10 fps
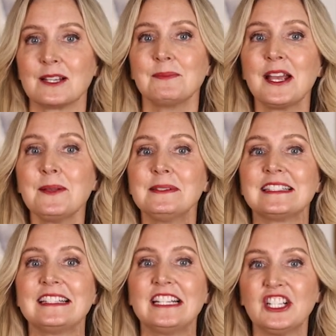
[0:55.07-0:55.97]
sometimes
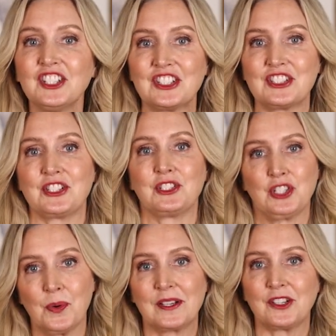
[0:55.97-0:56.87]
years,
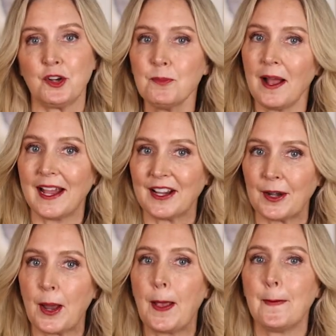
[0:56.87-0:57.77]
showing your
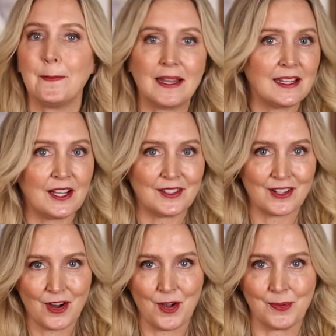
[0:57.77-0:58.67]
buyer many
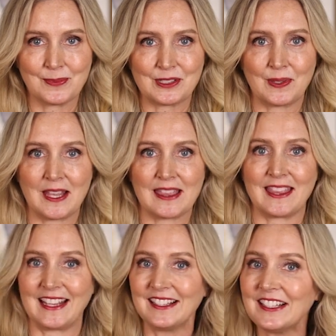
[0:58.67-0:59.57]
other homes so that
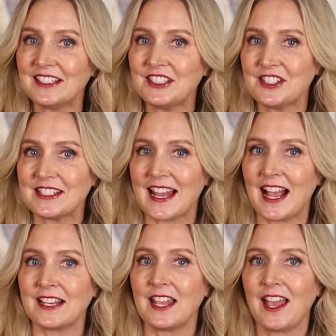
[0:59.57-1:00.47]
they could
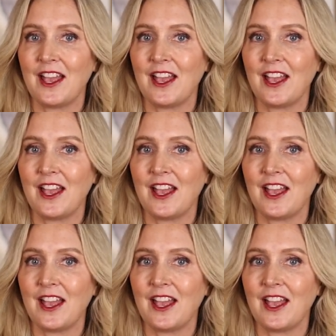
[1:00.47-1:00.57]
understand